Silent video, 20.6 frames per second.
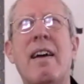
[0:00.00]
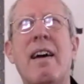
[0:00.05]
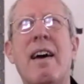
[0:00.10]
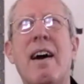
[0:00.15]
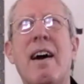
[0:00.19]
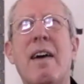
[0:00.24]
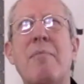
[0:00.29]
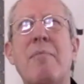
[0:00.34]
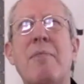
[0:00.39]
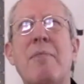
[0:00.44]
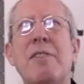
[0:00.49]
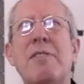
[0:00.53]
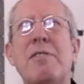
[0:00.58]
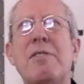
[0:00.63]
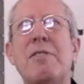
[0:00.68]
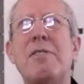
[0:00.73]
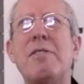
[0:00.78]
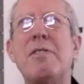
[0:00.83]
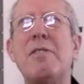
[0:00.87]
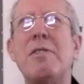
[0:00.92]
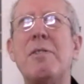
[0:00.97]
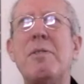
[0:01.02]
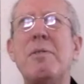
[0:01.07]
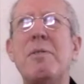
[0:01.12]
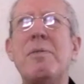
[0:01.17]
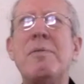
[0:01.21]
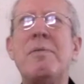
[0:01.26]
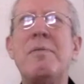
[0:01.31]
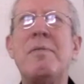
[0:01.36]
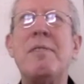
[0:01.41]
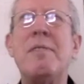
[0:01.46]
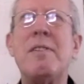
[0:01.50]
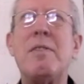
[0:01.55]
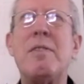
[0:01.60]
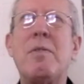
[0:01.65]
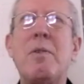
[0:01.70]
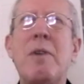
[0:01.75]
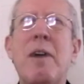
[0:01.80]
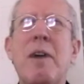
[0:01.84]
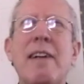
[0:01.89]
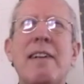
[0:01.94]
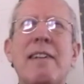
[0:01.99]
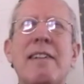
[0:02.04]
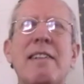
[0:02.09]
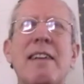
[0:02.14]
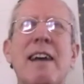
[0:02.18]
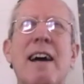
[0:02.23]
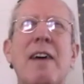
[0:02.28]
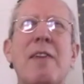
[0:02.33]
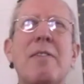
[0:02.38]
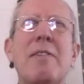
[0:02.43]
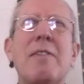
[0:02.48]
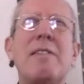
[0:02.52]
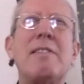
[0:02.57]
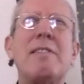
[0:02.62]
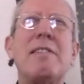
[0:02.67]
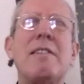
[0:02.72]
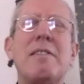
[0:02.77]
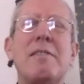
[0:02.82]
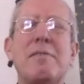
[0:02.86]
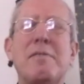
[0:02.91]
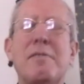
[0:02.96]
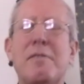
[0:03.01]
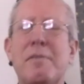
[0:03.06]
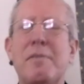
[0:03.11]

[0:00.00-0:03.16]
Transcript: How much do you create a narrative